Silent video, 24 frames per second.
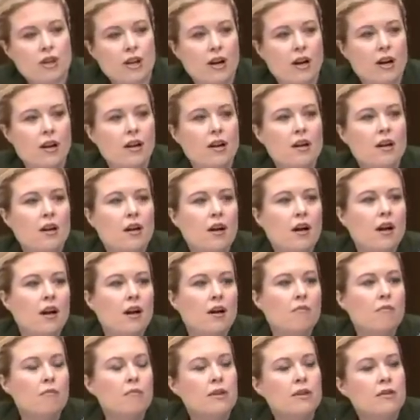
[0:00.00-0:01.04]
Chair,
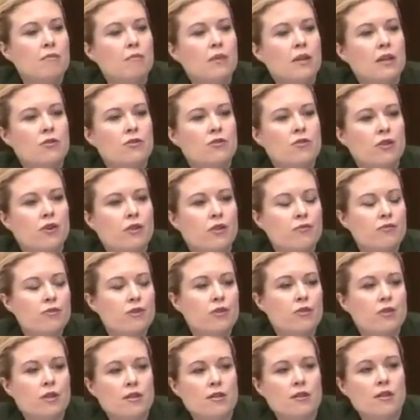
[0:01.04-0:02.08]
Minister, you've
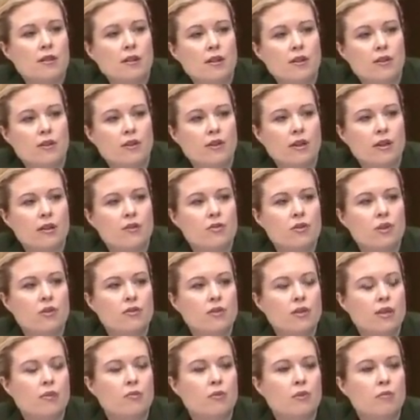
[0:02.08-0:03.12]
suggested that you're
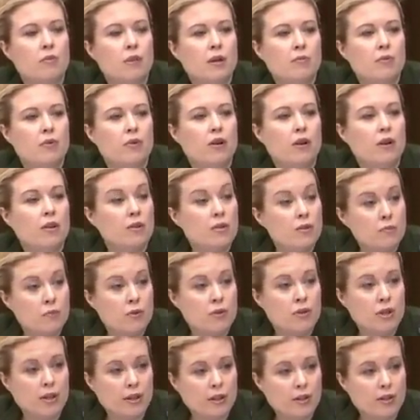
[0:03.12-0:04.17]
consulting with people on this
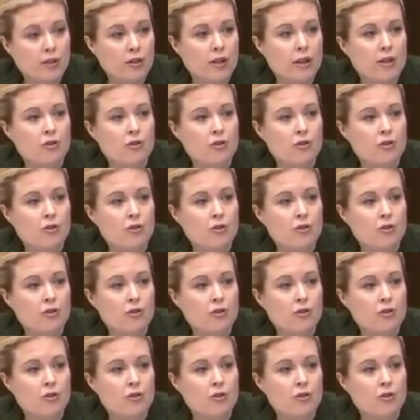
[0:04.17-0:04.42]
particular